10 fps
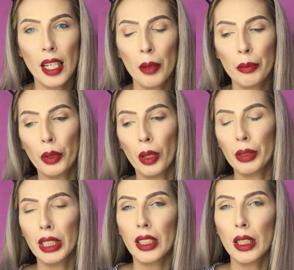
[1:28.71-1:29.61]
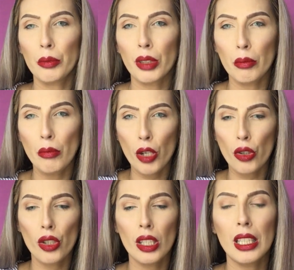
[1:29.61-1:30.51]
I'm probably gonna be
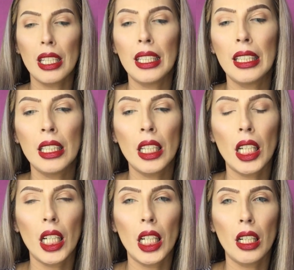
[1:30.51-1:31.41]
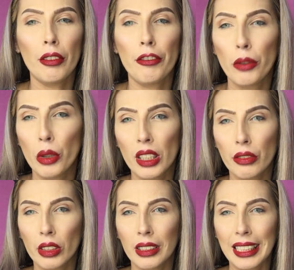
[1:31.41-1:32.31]
mentioning 4
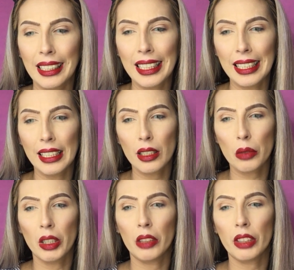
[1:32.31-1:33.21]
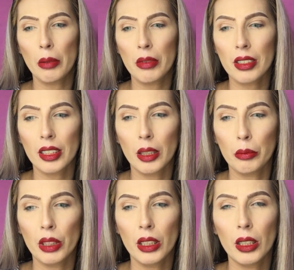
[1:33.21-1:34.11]
different techniques. One of them is gonna
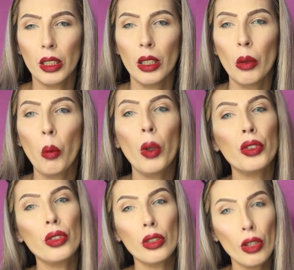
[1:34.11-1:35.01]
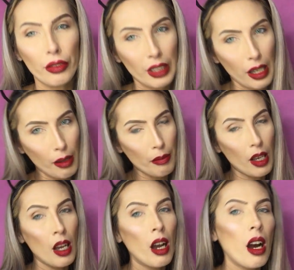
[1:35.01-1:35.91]
be, well, 2 of them
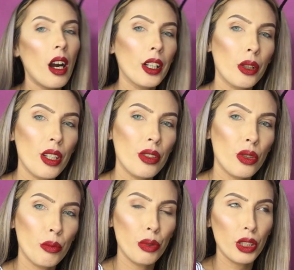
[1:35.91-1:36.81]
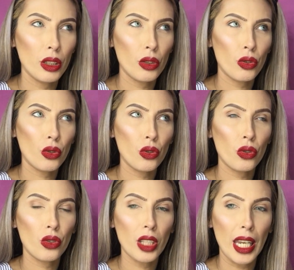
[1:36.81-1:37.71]
are going to be
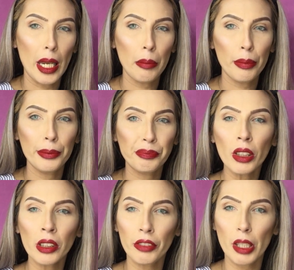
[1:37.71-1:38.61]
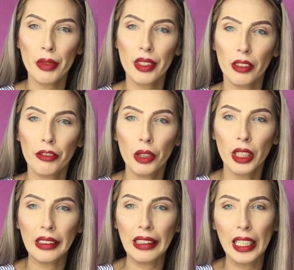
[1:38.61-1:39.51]
tape. One of them is
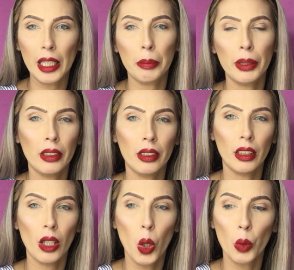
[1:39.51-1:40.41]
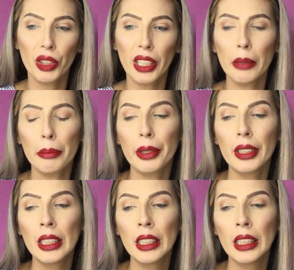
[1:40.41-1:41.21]
Sephora tape and home tape.